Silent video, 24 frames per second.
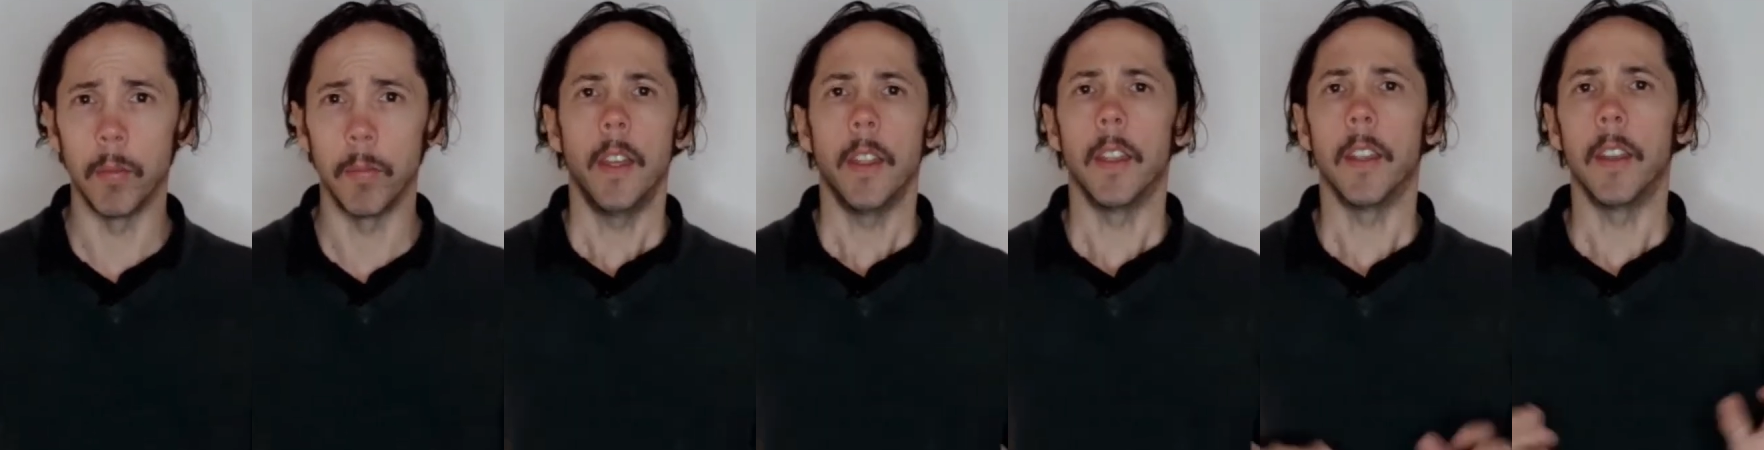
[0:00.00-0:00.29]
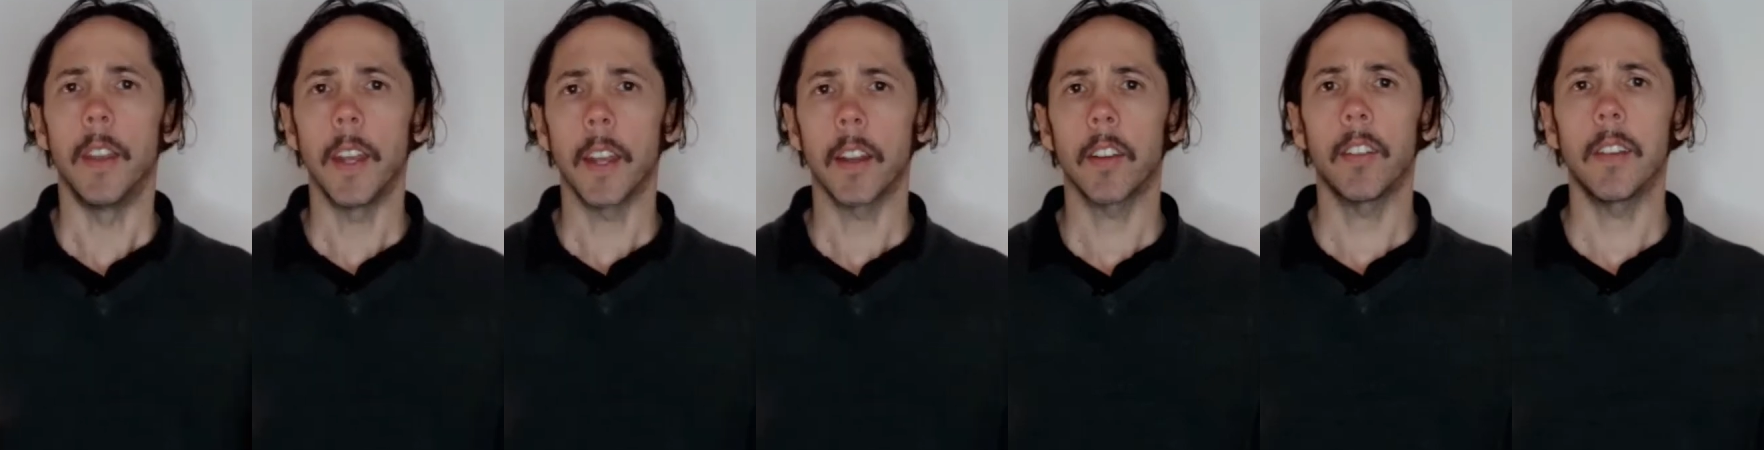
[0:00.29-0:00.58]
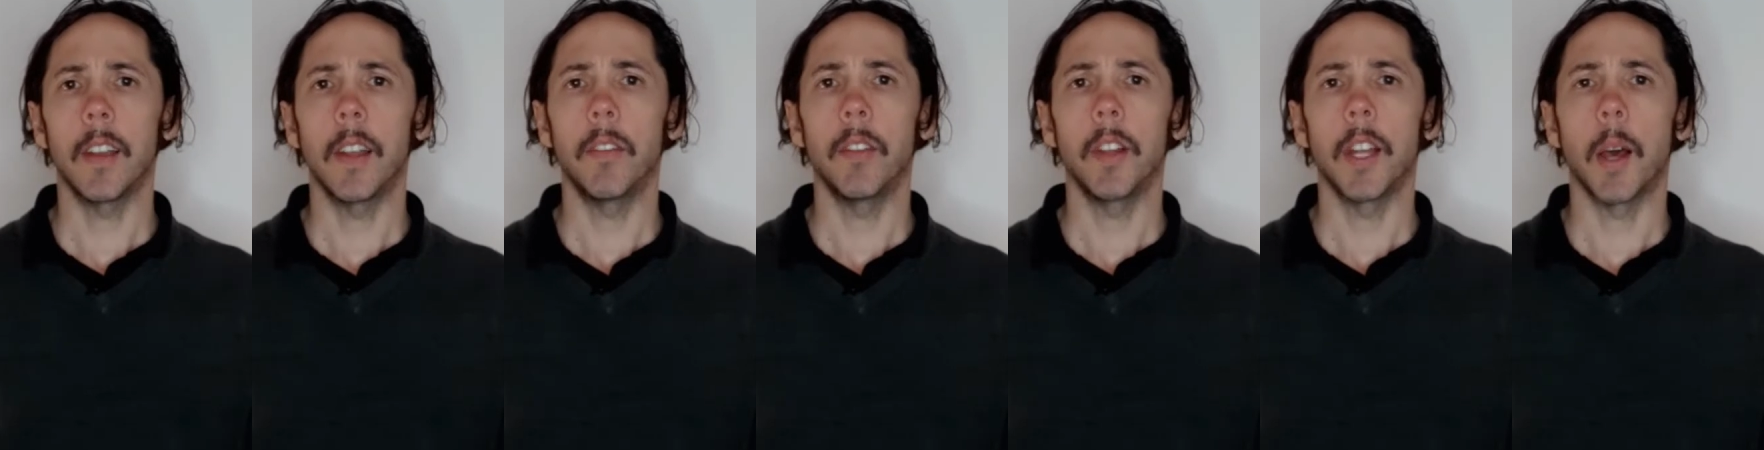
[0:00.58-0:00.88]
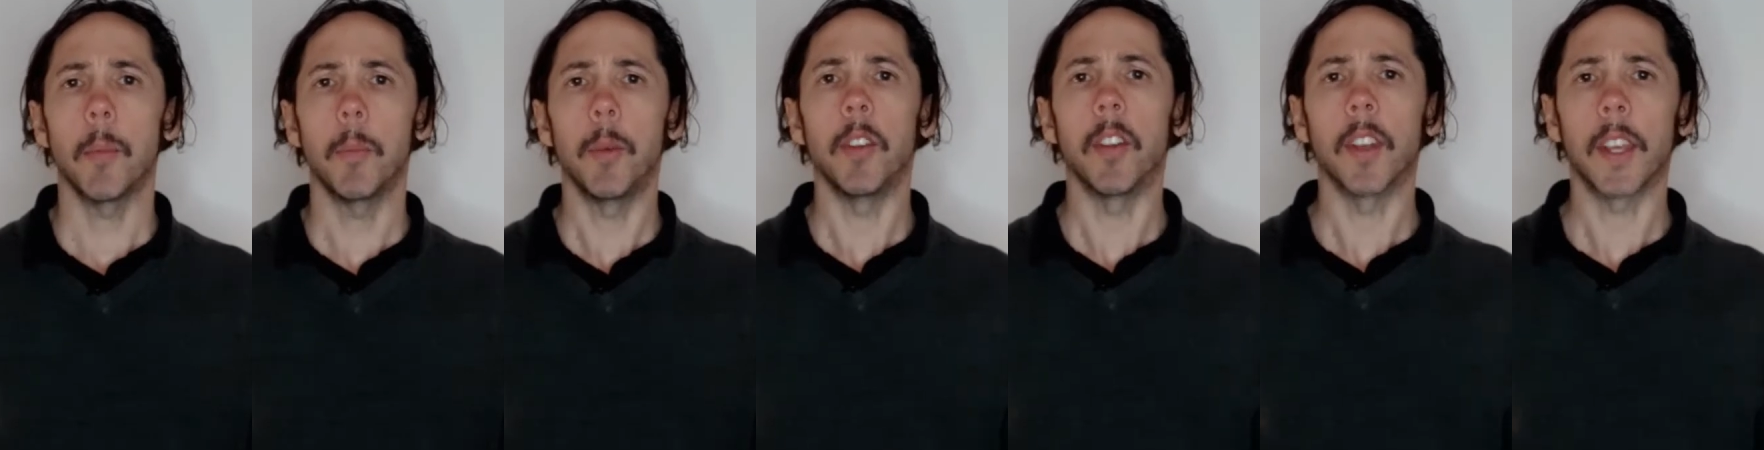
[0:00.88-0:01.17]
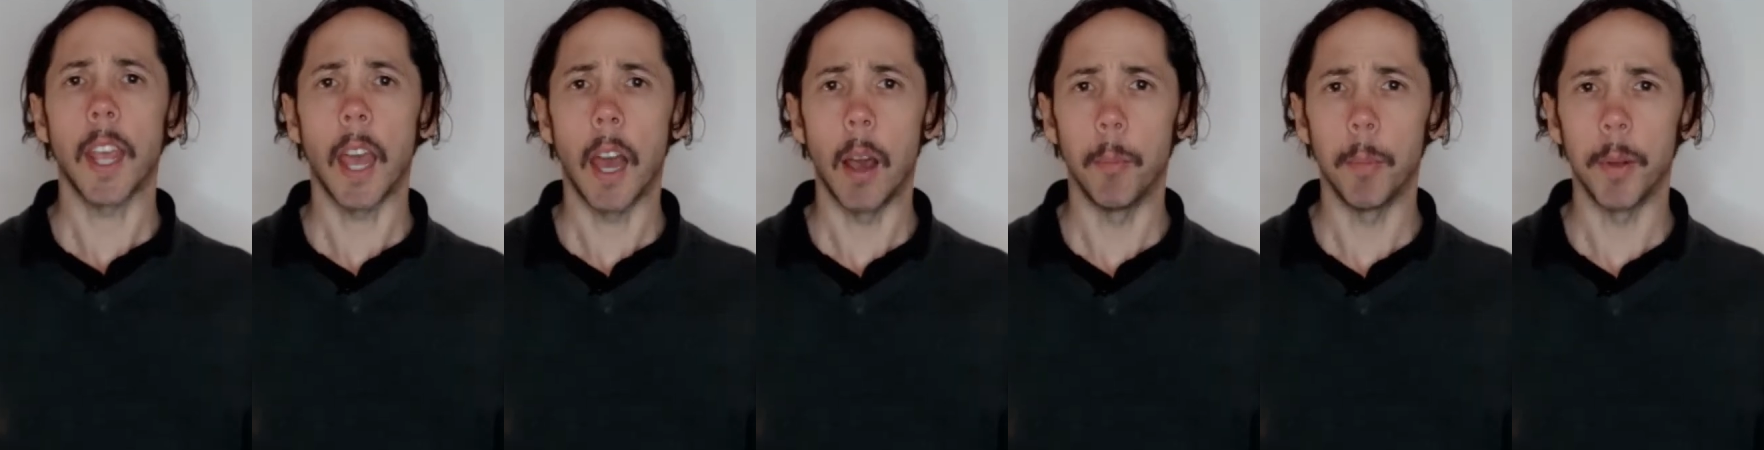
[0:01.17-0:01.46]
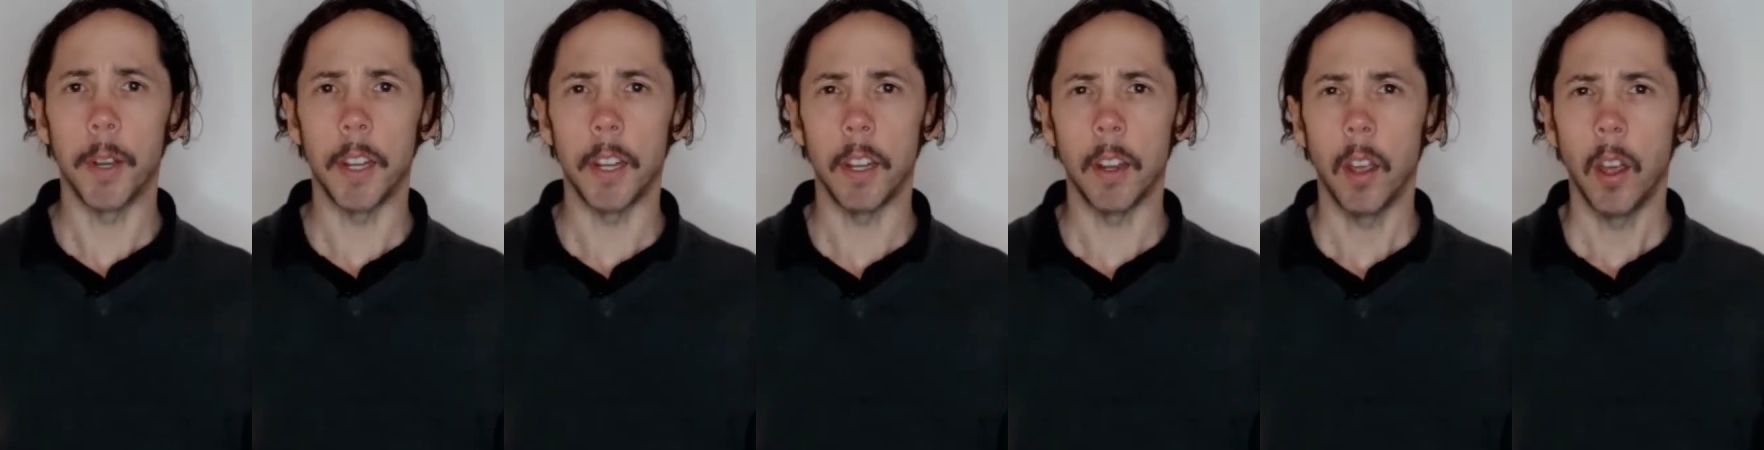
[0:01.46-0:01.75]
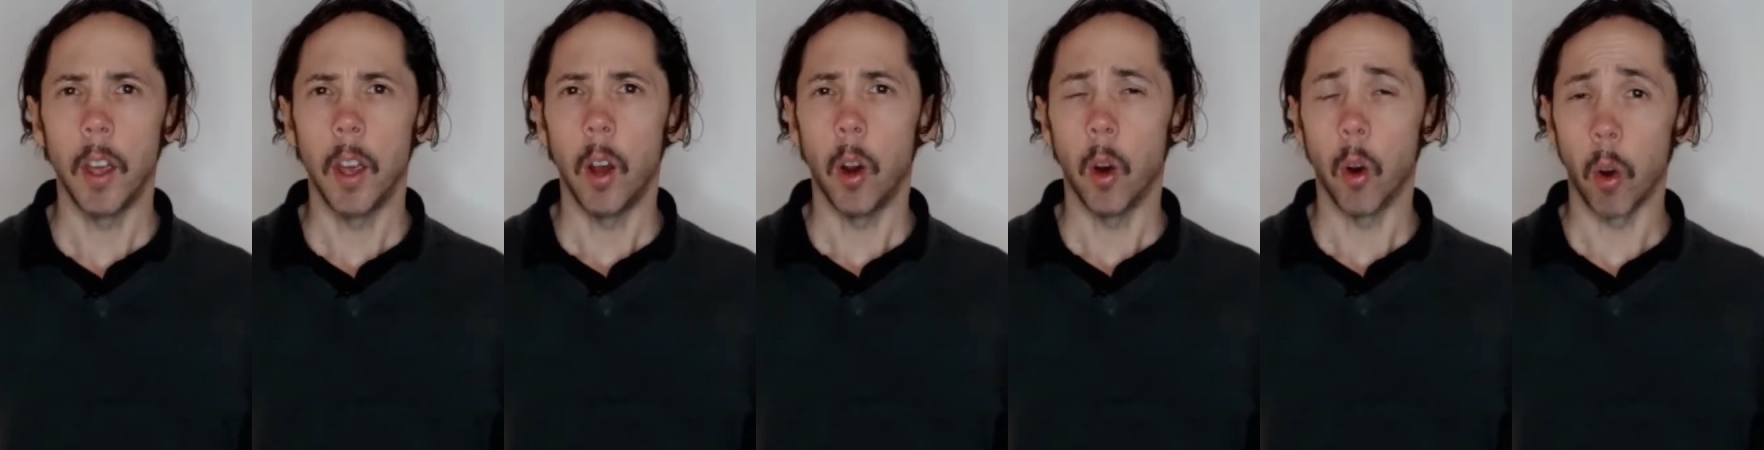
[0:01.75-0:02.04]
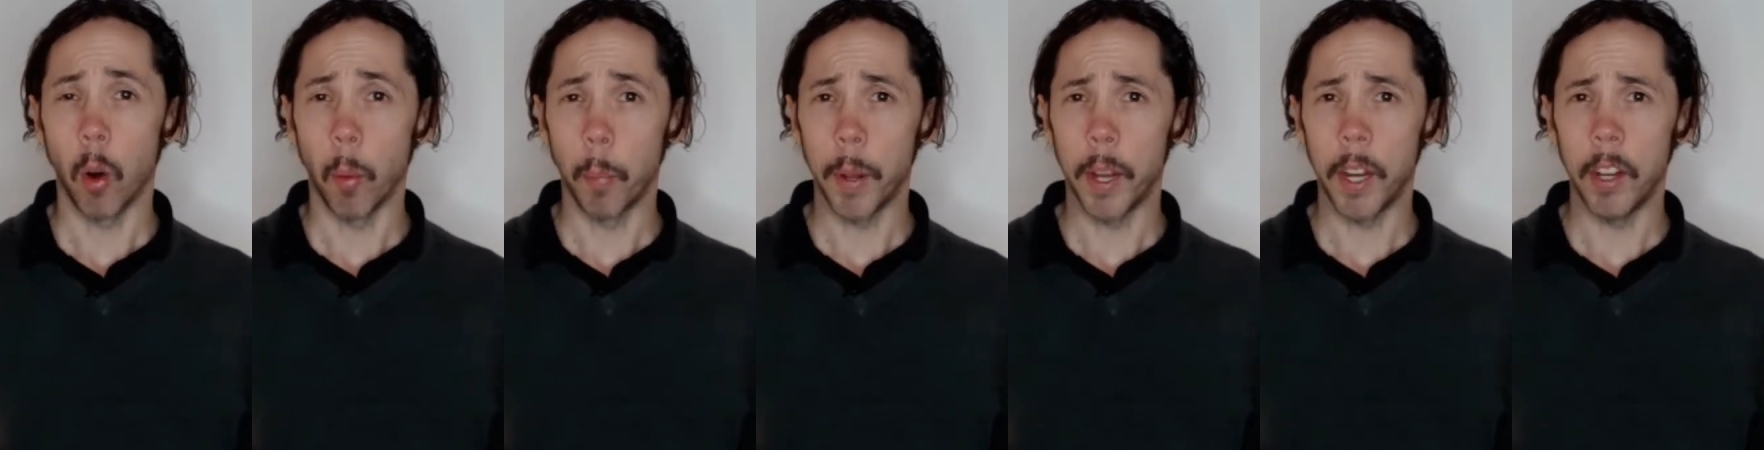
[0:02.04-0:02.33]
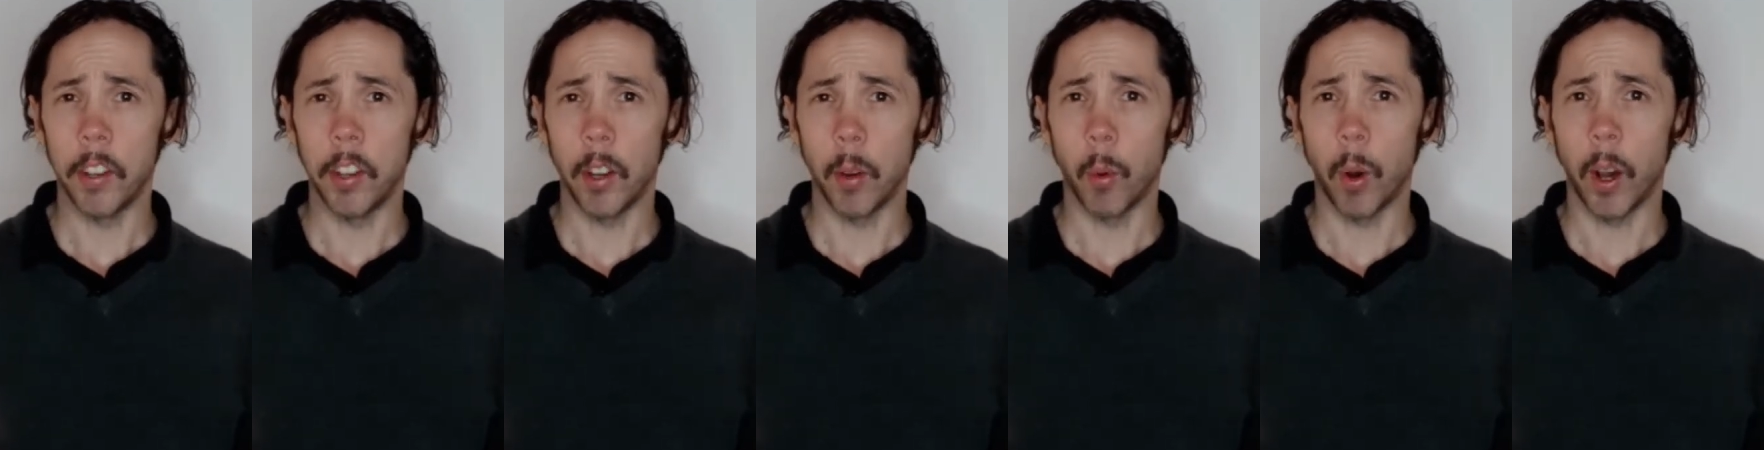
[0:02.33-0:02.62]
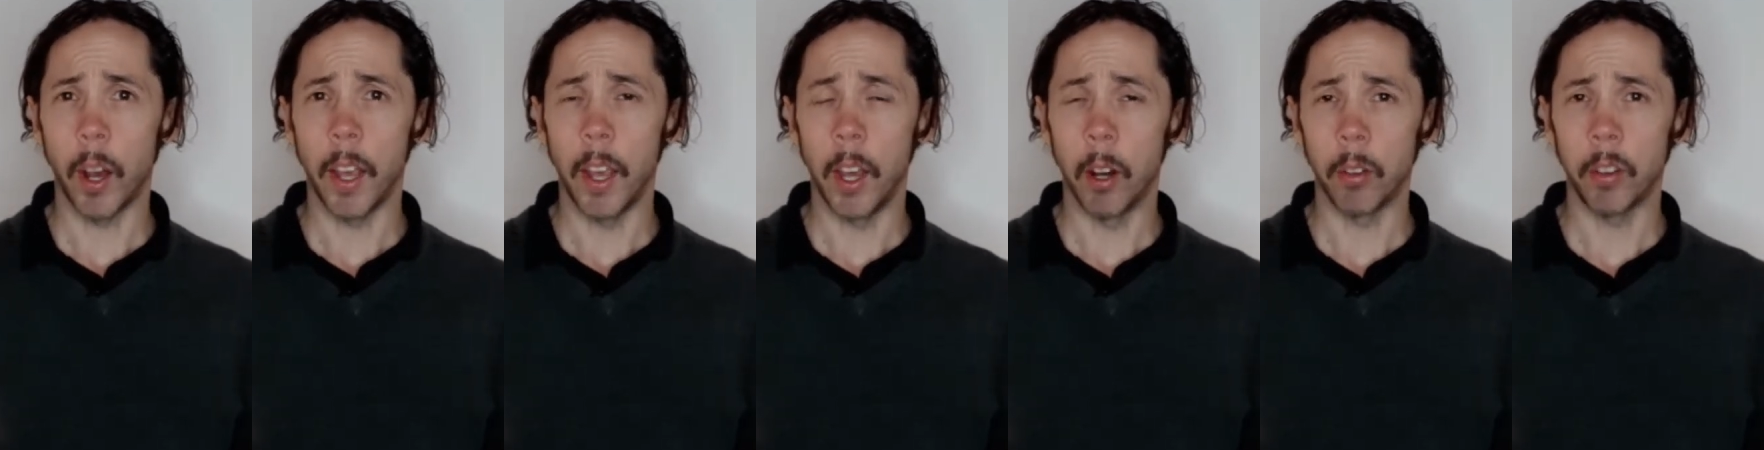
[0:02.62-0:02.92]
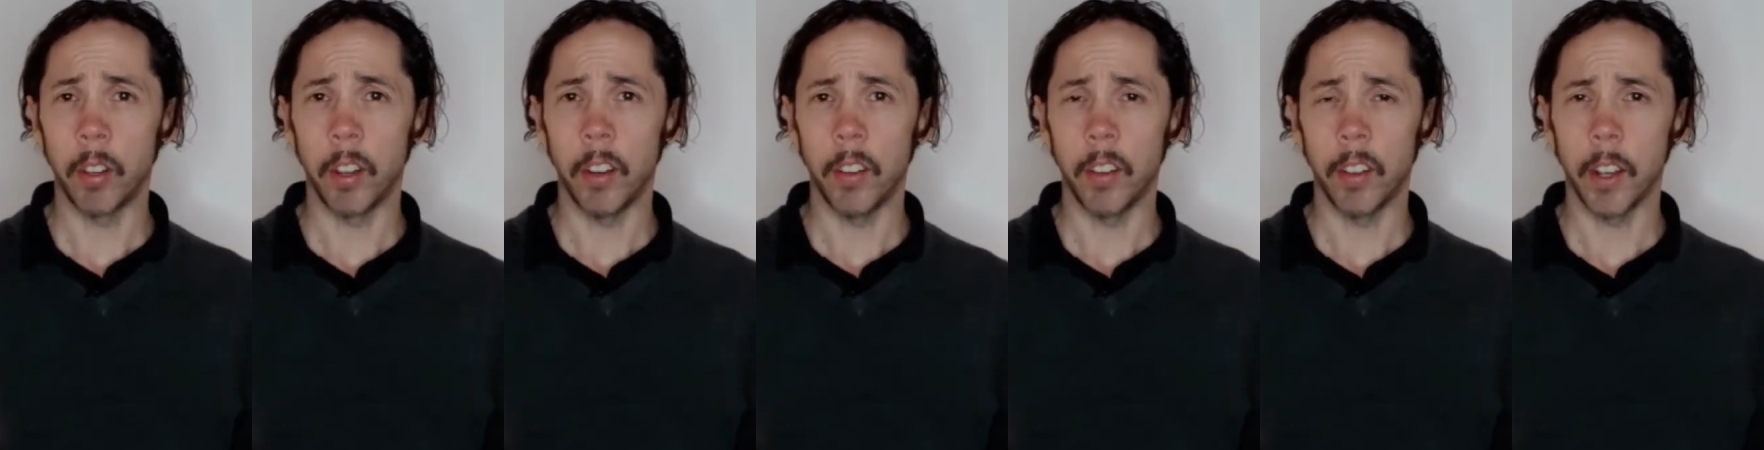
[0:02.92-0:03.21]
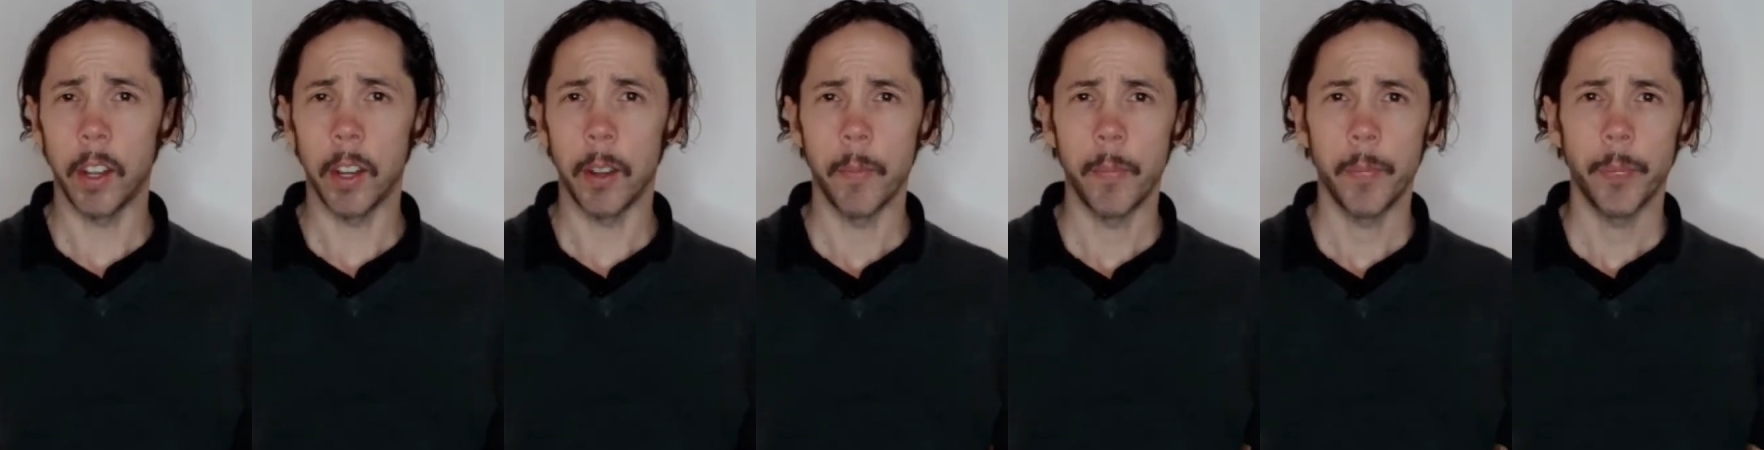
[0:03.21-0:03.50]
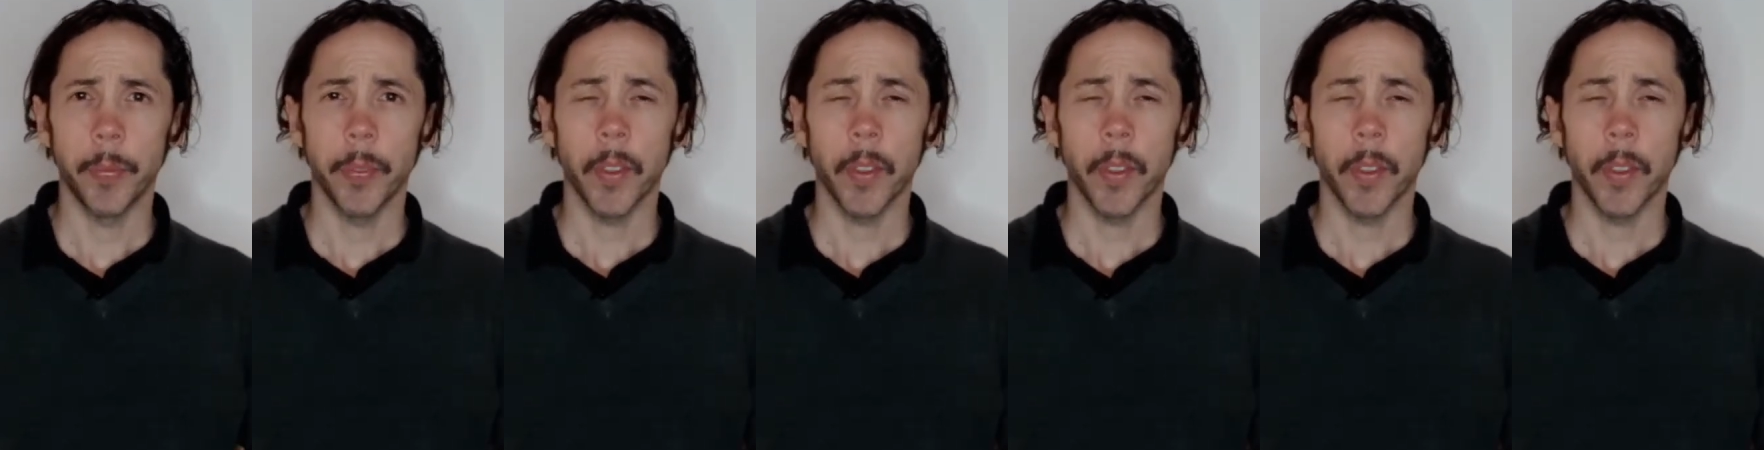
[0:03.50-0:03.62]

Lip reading: The next level up is a company, or a Pty Ltd.